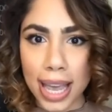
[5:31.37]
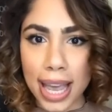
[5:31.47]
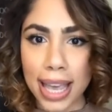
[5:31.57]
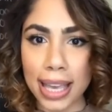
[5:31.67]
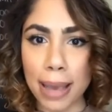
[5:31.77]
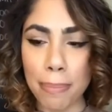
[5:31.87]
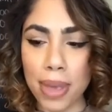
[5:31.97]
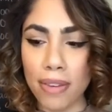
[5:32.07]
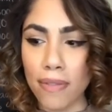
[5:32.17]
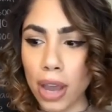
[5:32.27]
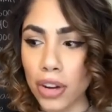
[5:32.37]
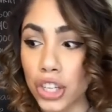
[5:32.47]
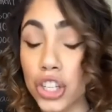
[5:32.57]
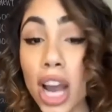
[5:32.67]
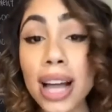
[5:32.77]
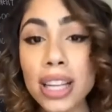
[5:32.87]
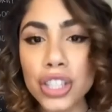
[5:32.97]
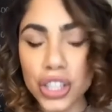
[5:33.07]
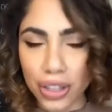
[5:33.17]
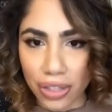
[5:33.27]
It can be a very
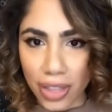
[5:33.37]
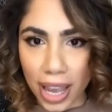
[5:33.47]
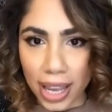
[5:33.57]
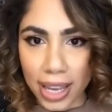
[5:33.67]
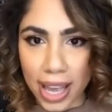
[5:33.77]
challenging thing.